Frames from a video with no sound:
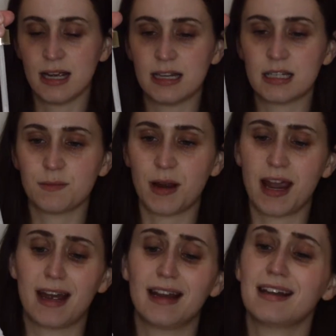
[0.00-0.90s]
into my
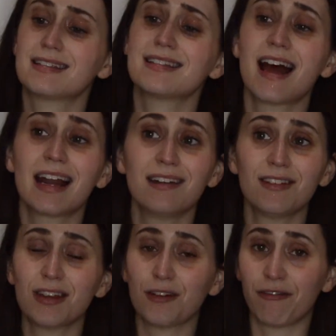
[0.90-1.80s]
hand. And it's not
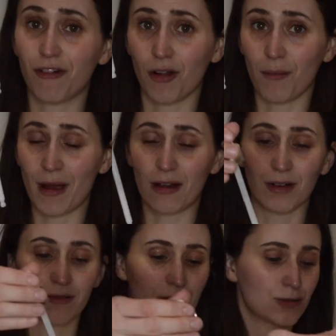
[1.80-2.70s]
even the full
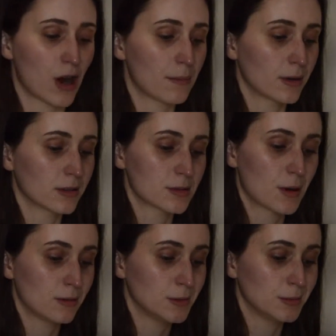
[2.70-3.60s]
amount of the dropper, it's
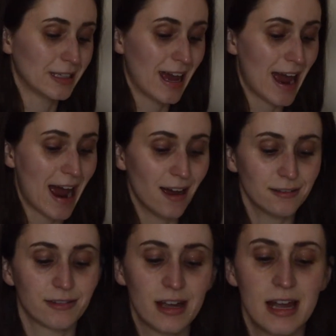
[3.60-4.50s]
probably
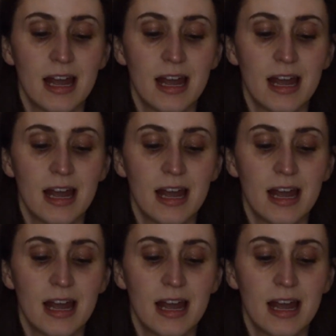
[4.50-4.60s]
half.